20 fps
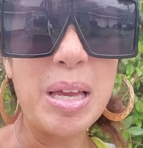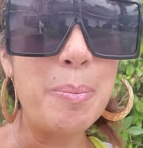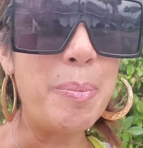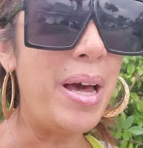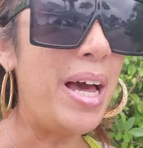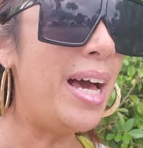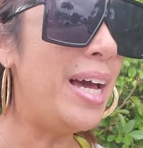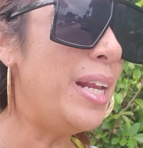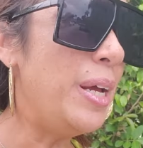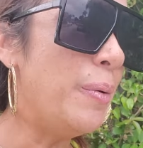
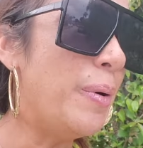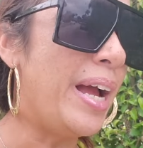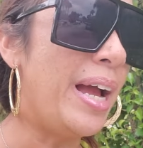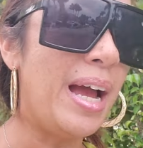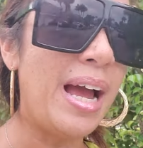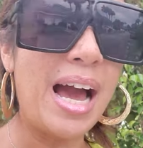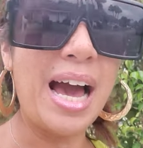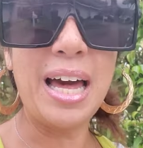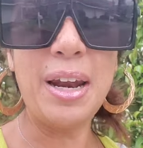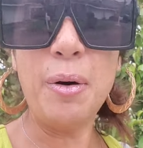But
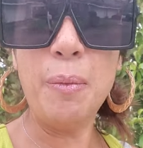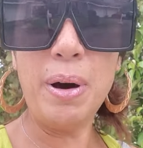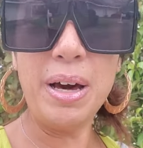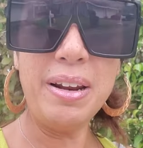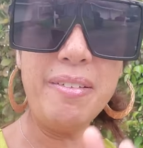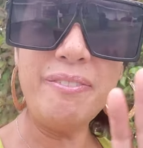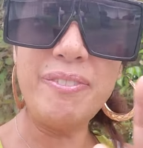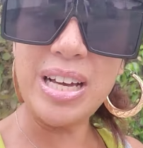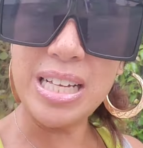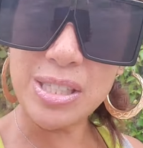anyway, I don't
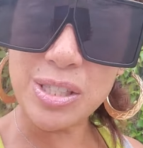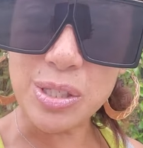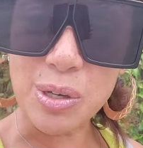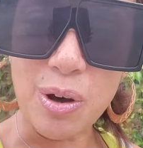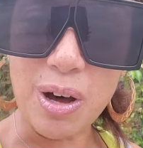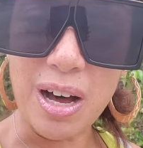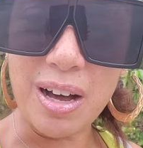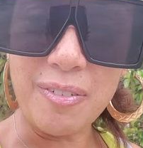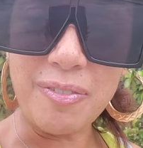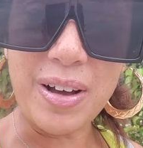want to vent
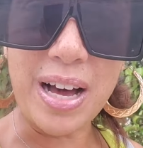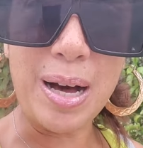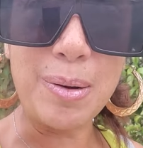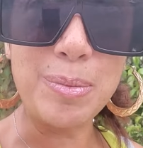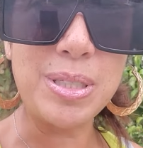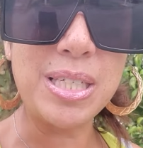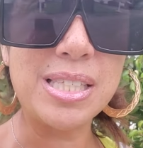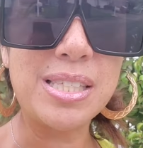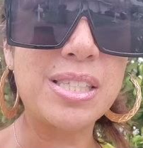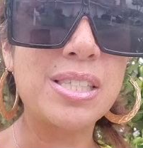off. I'm
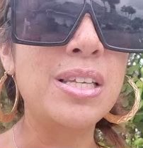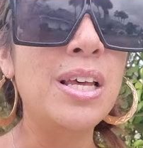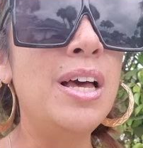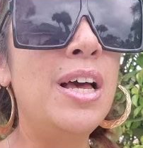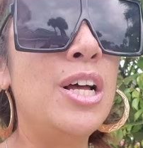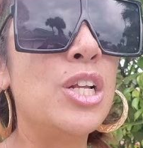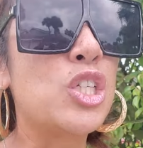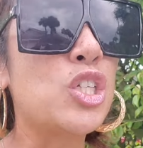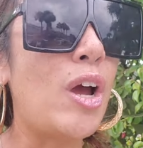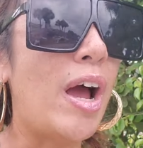just
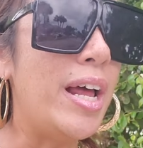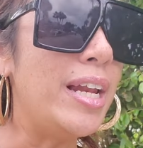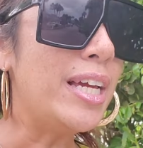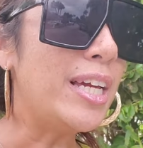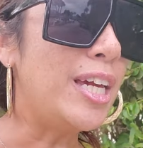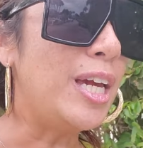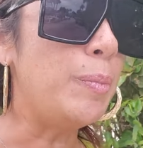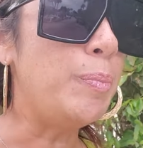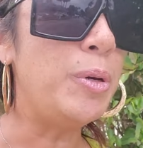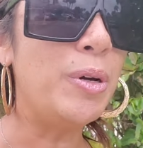trying to
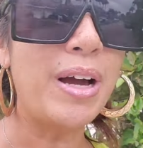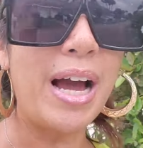keep you